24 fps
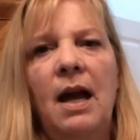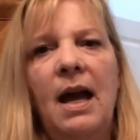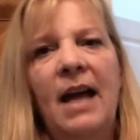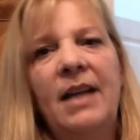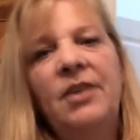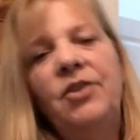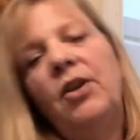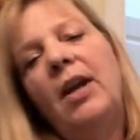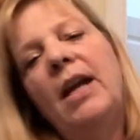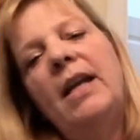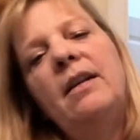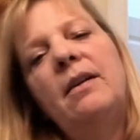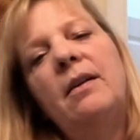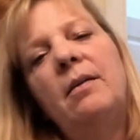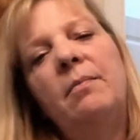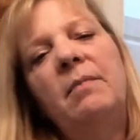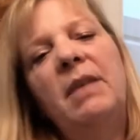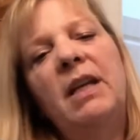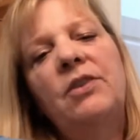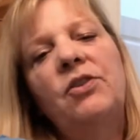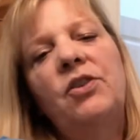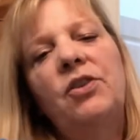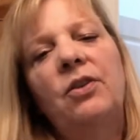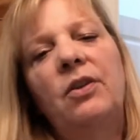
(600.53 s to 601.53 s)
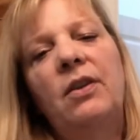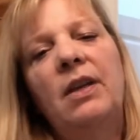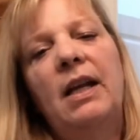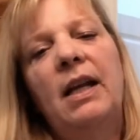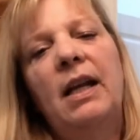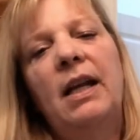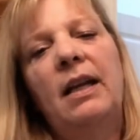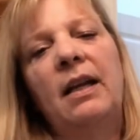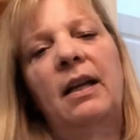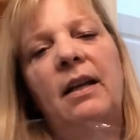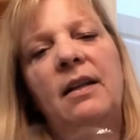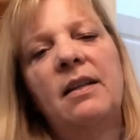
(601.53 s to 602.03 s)
I try to make sure that
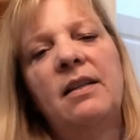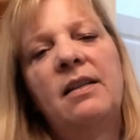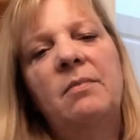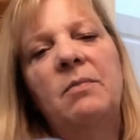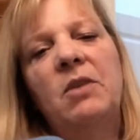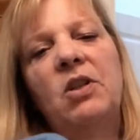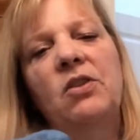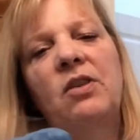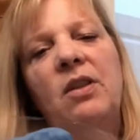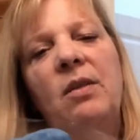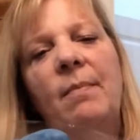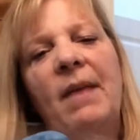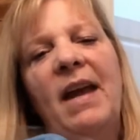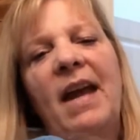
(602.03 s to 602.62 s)
I get as much of the